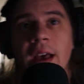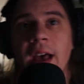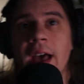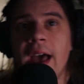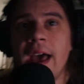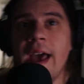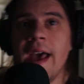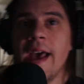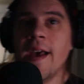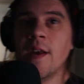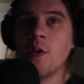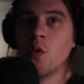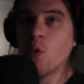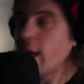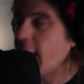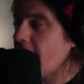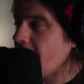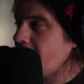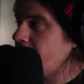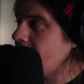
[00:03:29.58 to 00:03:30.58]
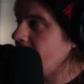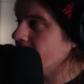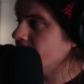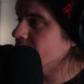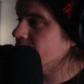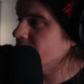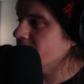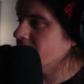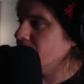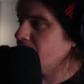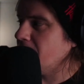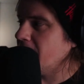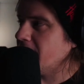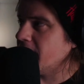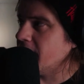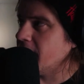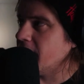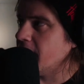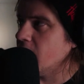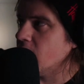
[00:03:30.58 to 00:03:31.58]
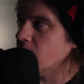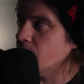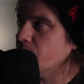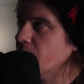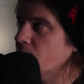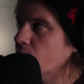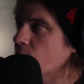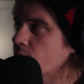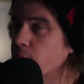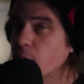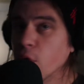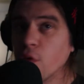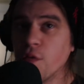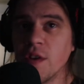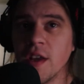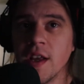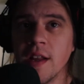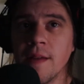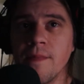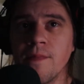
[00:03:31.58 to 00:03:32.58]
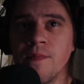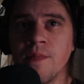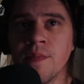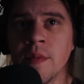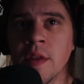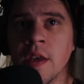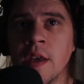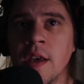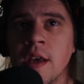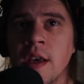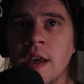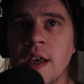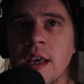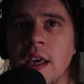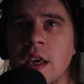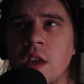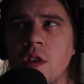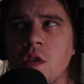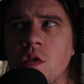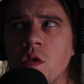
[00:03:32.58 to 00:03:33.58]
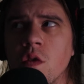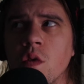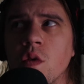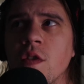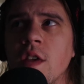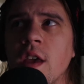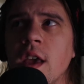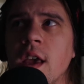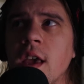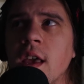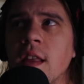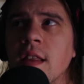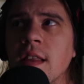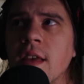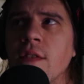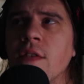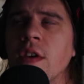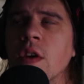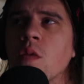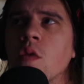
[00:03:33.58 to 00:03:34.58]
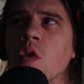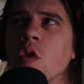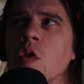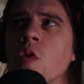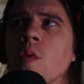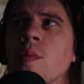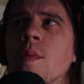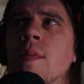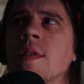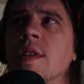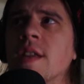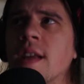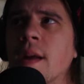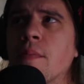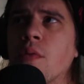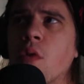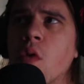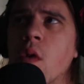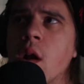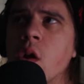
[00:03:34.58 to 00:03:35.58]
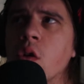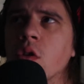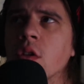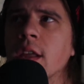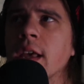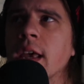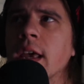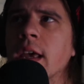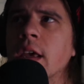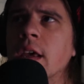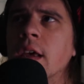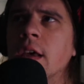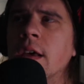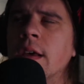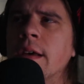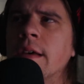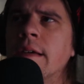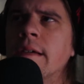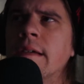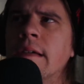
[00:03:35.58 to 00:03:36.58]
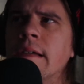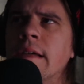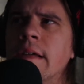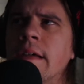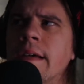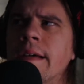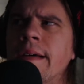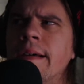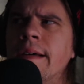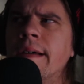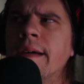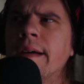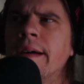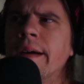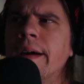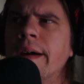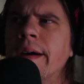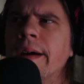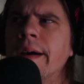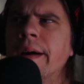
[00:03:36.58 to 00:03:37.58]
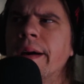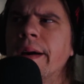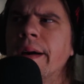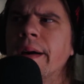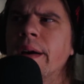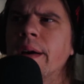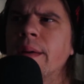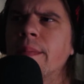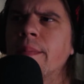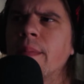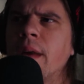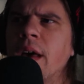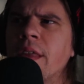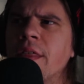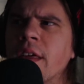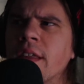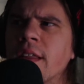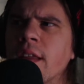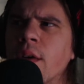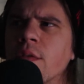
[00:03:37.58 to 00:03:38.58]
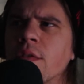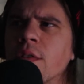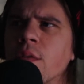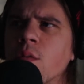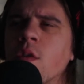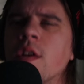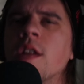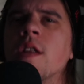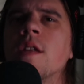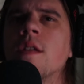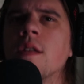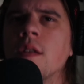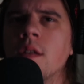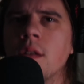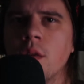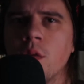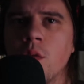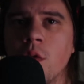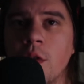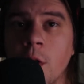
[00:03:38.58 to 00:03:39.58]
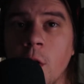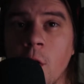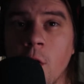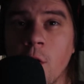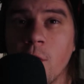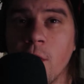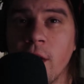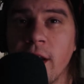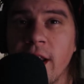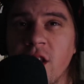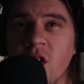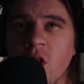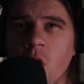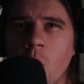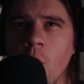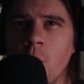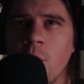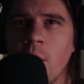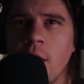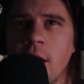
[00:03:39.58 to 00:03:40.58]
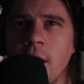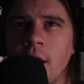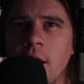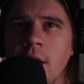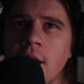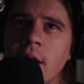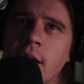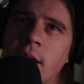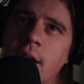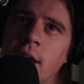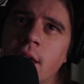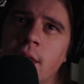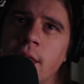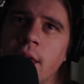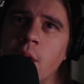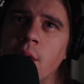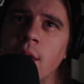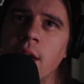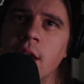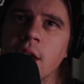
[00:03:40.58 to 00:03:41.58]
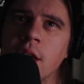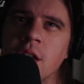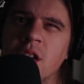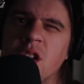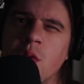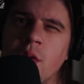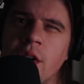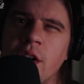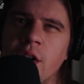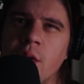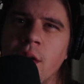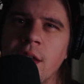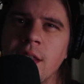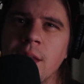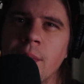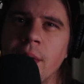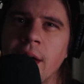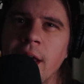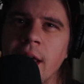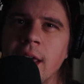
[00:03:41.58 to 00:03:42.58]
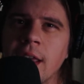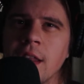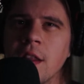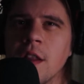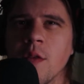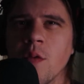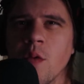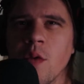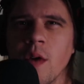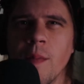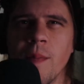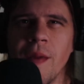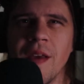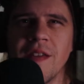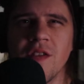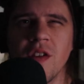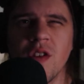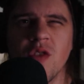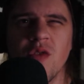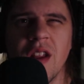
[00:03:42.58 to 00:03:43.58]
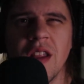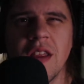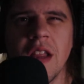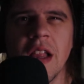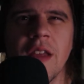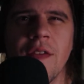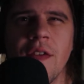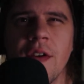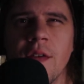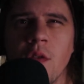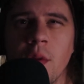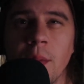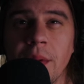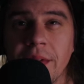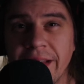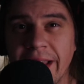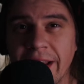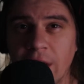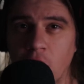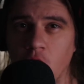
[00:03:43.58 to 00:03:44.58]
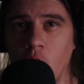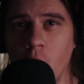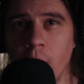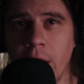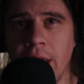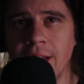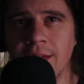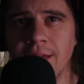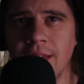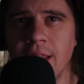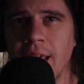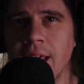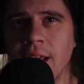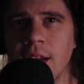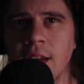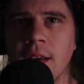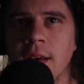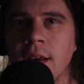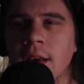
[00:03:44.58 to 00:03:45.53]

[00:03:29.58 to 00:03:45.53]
and we had an exercise bike in here, but we moved it into the living room temporarily. I think that was when the girlfriend had COVID, that way, because she wanted to ride the bike, and we basically treated the living room as like no man's land.